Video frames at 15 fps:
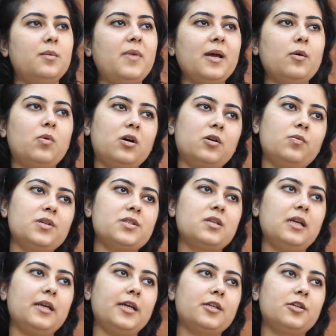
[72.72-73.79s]
my work
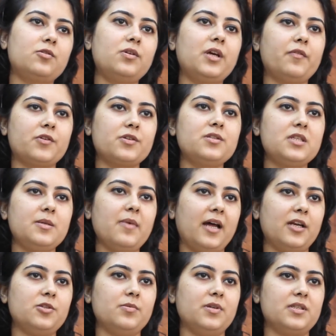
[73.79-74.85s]
was related to efficiency
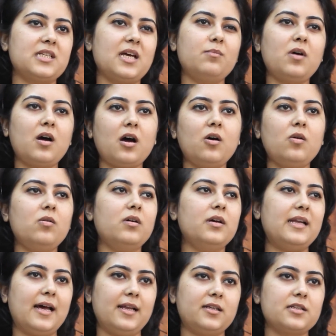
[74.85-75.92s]
management. Somehow
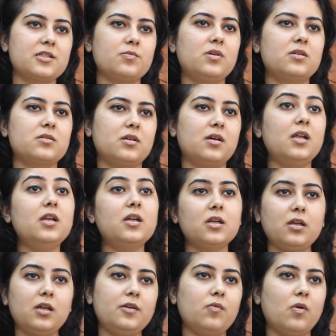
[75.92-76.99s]
analytics was a
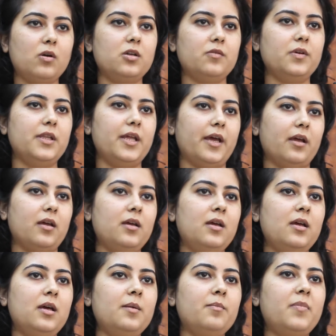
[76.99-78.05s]
little involved over there,
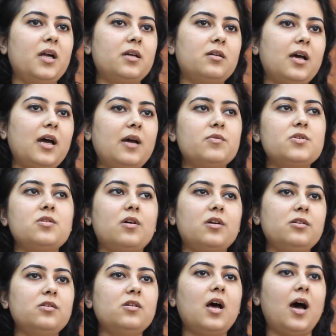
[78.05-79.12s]
but I was
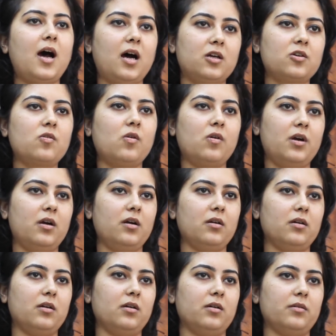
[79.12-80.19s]
not in the
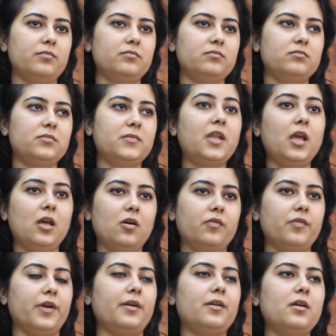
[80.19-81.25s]
hardcore thing
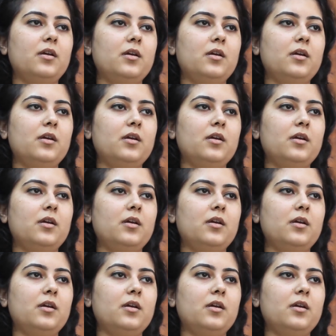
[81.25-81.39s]
of it.